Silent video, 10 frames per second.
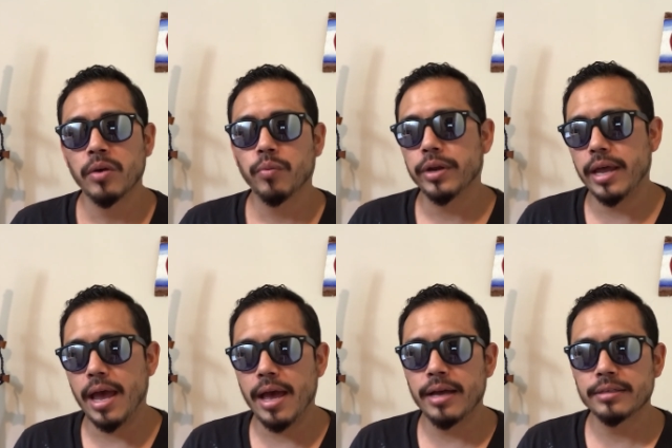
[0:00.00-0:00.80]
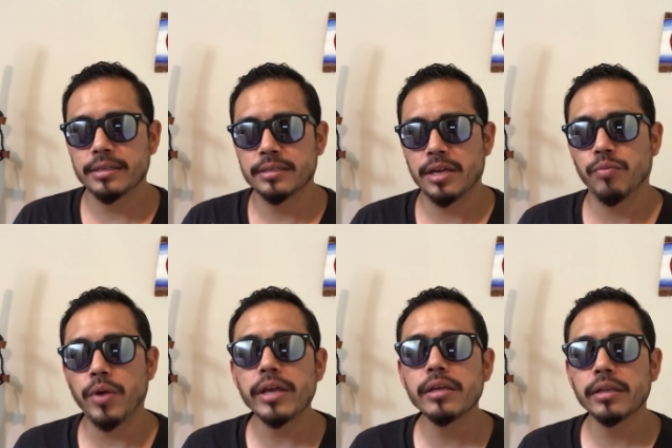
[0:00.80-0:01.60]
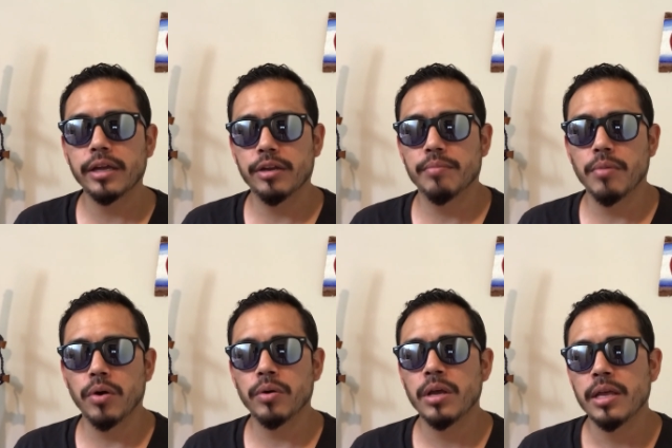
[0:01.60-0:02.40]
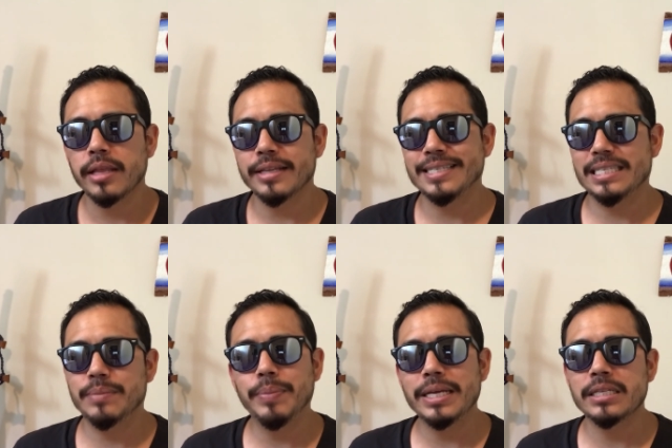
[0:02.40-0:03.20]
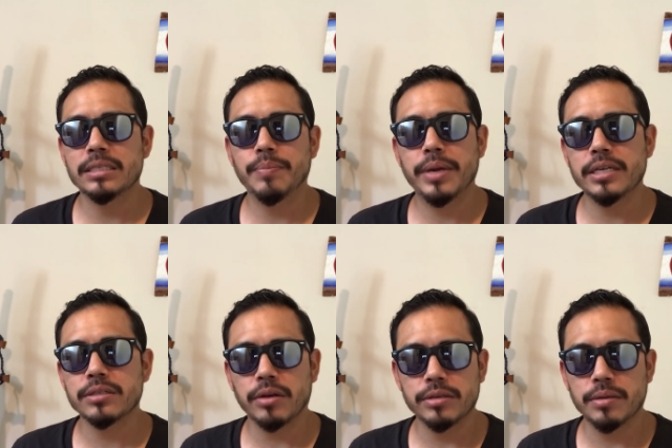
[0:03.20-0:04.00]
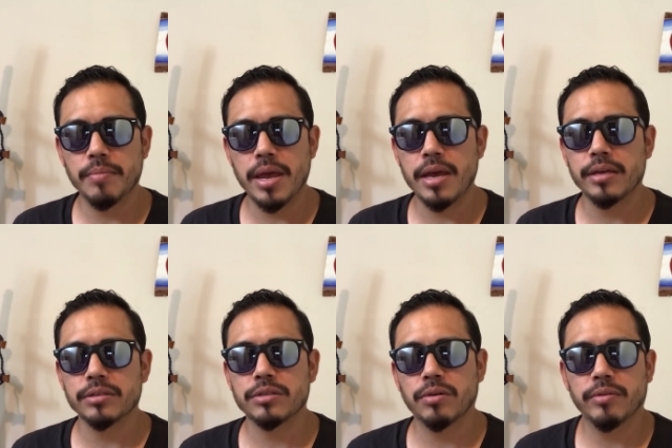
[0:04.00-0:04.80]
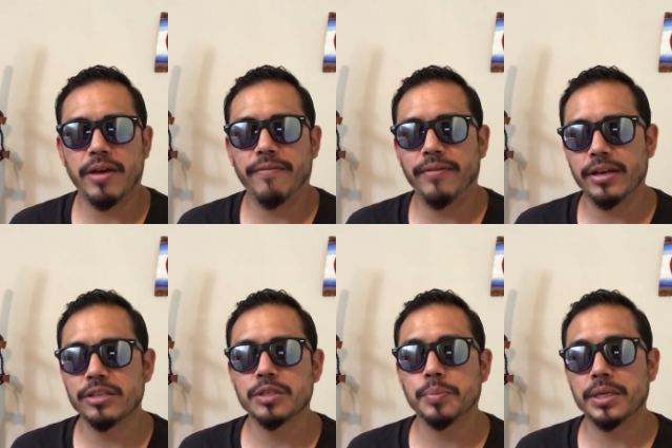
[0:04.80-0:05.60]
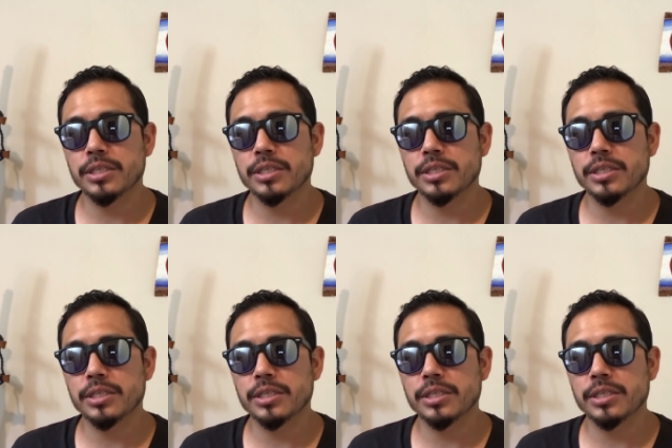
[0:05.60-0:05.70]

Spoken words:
What it has is a regulated mode that spins based on demand. So that fan spins